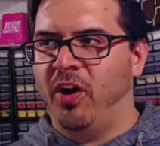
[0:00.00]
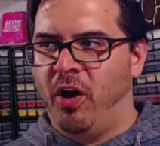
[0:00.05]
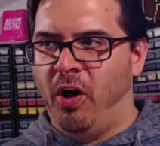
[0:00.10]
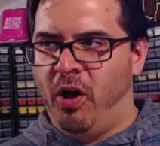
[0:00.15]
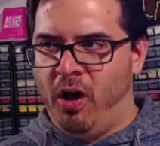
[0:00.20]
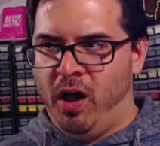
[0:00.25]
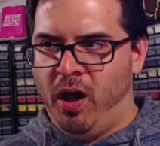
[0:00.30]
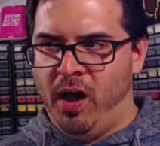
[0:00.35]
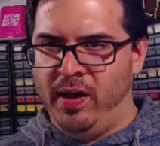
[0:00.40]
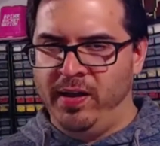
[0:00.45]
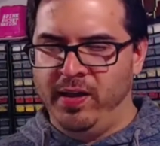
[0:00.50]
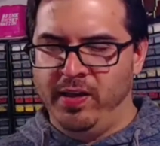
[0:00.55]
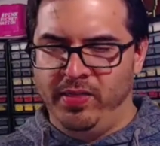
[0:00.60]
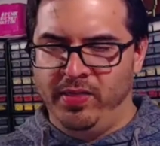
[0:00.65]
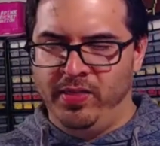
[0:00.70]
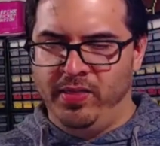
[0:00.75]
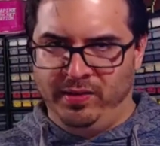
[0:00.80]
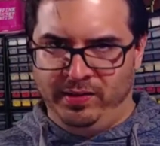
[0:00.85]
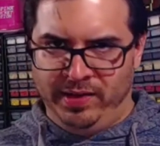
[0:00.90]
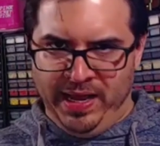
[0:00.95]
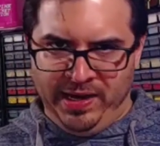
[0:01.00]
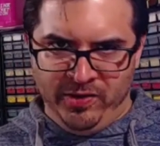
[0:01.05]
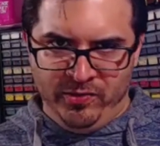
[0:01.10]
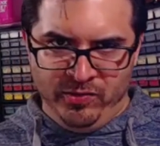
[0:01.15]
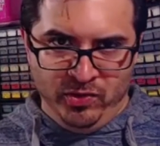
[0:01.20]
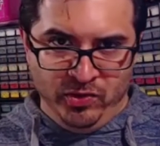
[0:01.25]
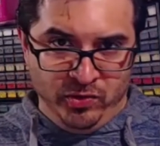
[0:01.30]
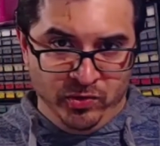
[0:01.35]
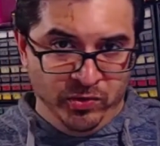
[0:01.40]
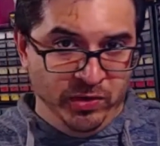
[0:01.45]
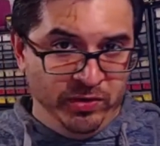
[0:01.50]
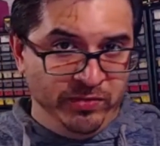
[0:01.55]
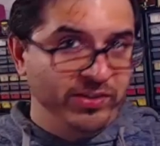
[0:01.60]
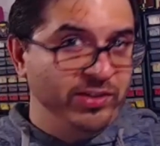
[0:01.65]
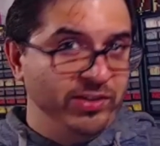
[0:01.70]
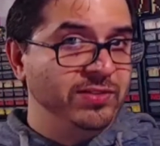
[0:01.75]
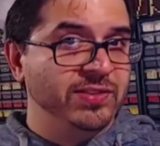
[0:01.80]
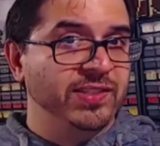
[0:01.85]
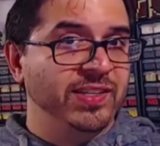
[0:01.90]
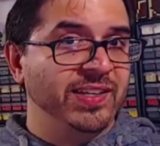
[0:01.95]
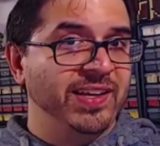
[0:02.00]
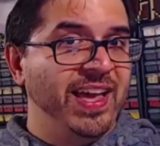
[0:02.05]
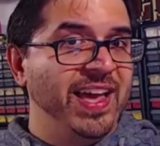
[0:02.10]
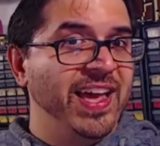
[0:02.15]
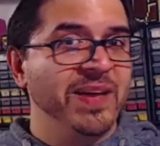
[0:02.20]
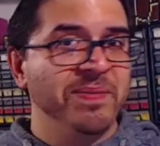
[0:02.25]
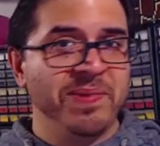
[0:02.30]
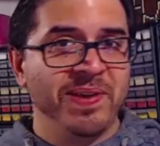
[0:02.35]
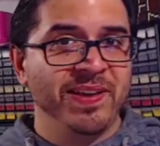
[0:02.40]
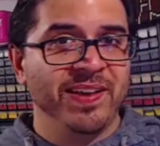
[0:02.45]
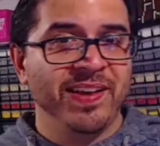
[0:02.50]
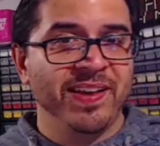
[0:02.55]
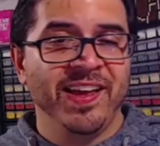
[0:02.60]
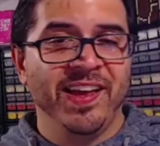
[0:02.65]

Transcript: on the Lego Universe game.